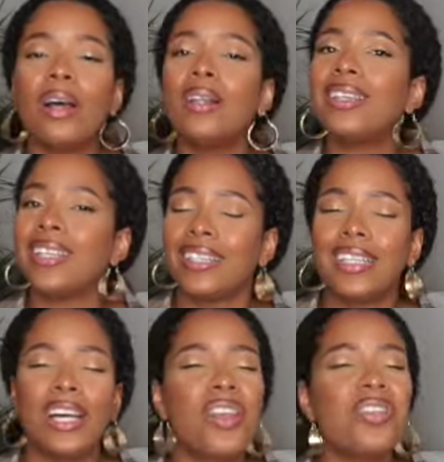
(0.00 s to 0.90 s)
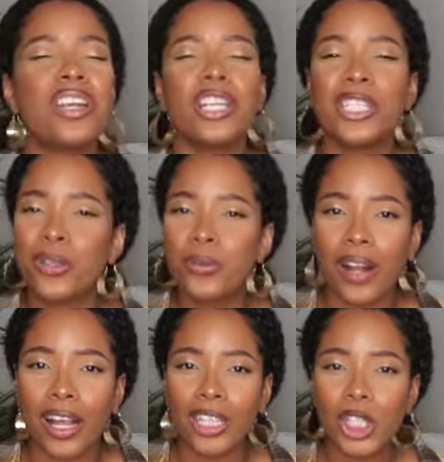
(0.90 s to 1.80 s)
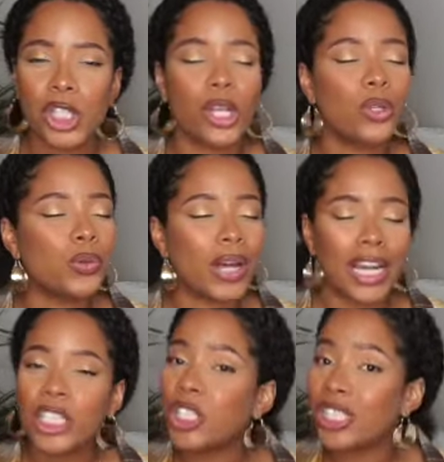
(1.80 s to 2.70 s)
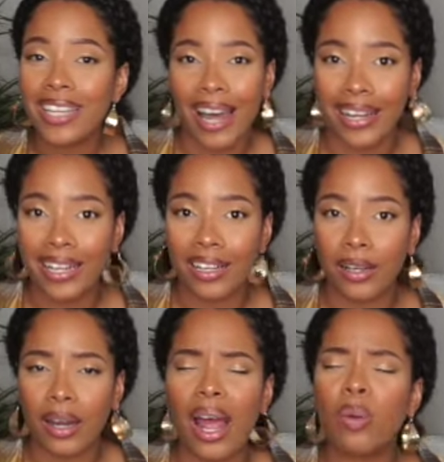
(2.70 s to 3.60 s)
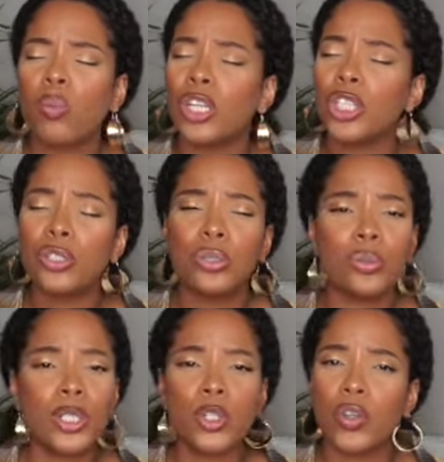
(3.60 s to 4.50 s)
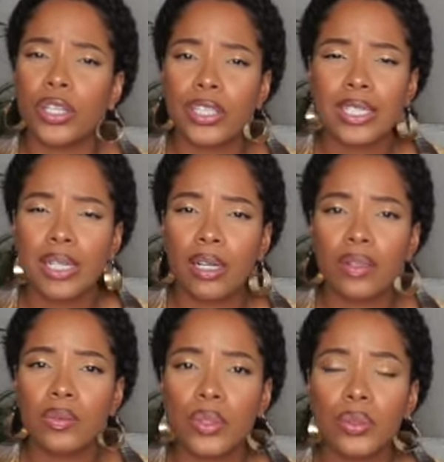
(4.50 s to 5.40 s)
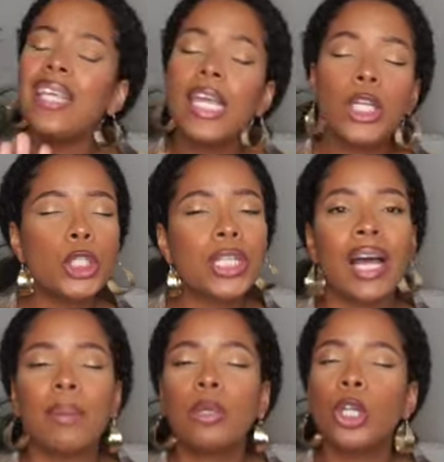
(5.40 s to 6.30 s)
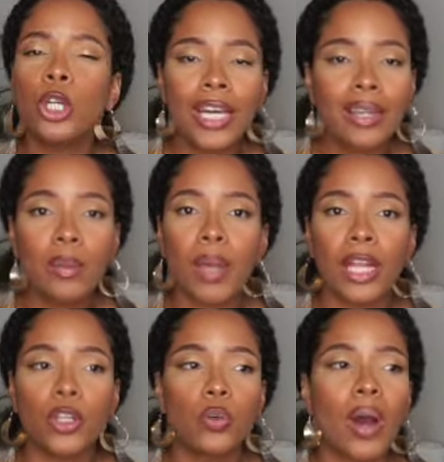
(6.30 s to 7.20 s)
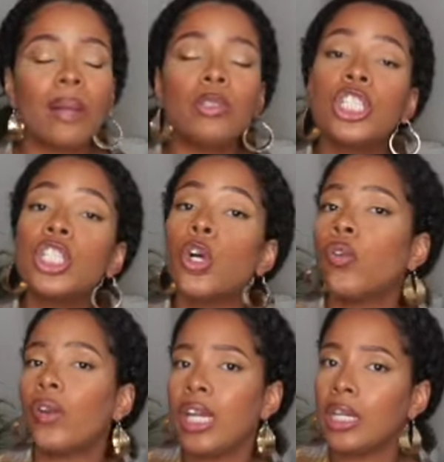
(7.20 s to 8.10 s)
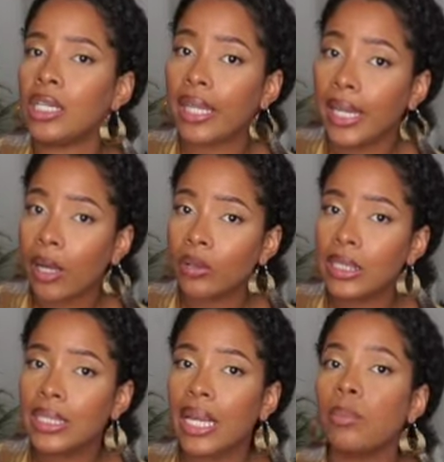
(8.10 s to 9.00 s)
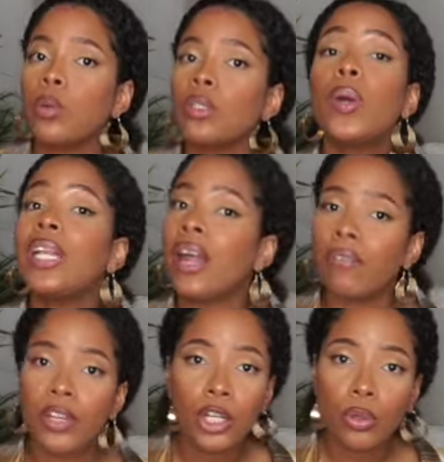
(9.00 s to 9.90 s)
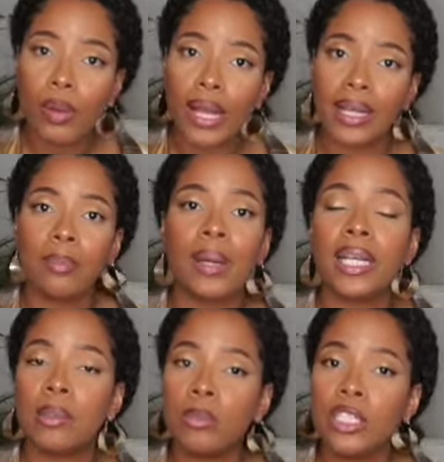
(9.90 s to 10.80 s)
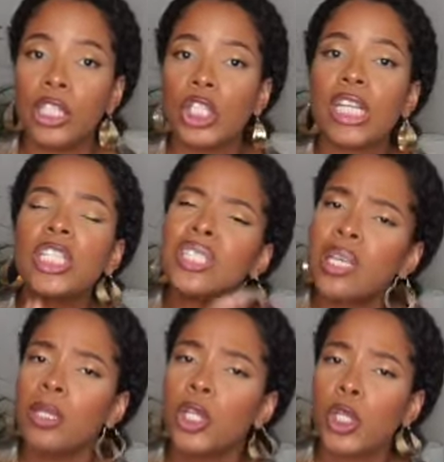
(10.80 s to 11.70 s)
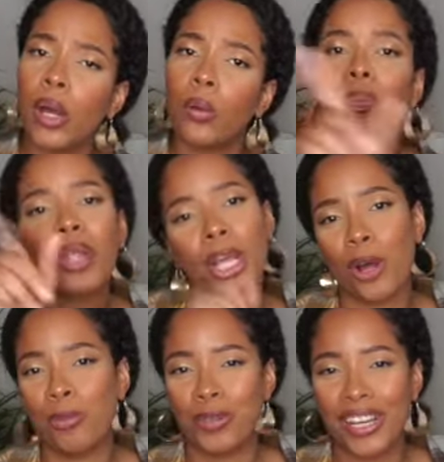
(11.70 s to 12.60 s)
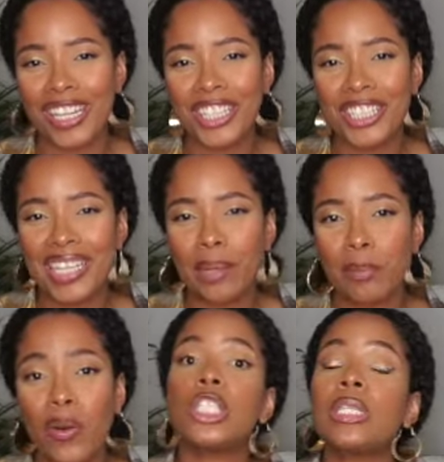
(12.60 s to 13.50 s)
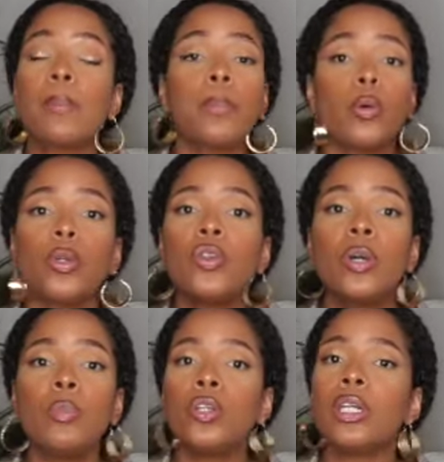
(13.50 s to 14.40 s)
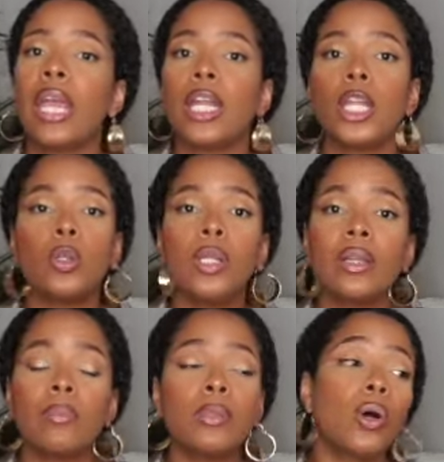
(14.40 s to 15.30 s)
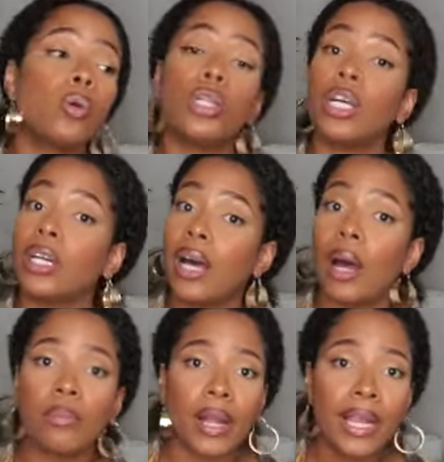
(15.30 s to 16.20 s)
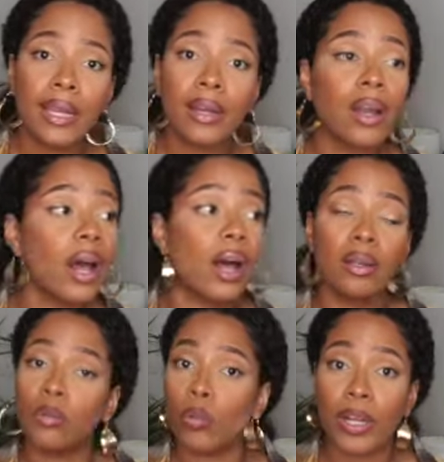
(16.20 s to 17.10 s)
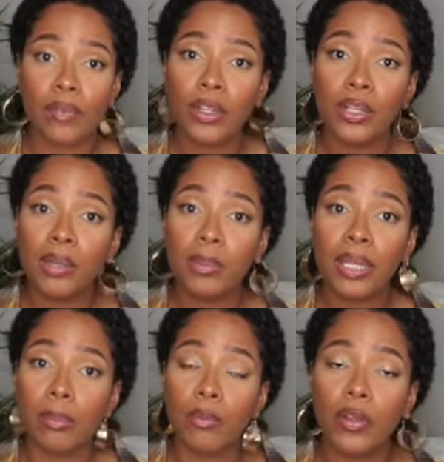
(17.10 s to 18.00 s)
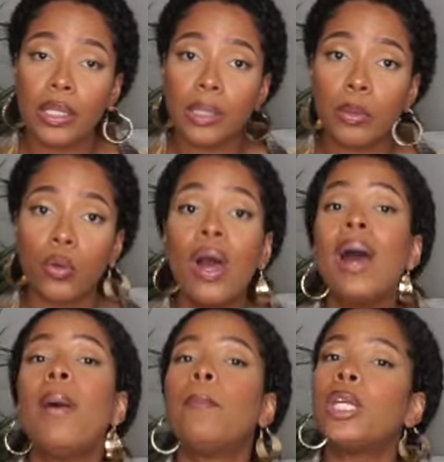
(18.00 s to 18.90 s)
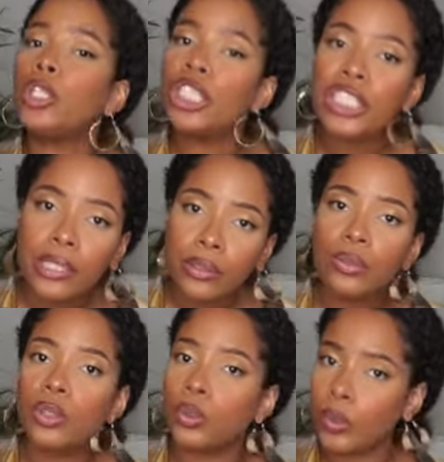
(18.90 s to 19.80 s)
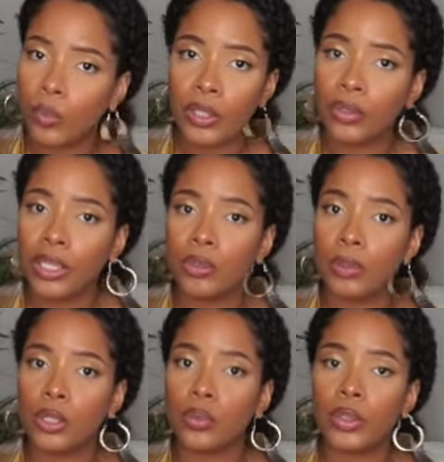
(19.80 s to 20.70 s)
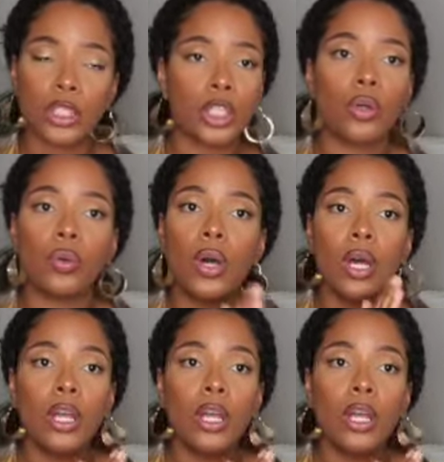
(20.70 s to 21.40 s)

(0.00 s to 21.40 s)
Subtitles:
look. There's no rush. You guys just got here. I want you to enjoy yourselves. So take your time, look at the menu. I'm just over here cleaning out these tables. Whenever you're ready, my name is DJ, just give me a shout and I'll be right at your table. Simple, you communicate it, you let them know. Look, I'm right here. Whenever you need me, I'm available, but you're still doing what you need to be doing. So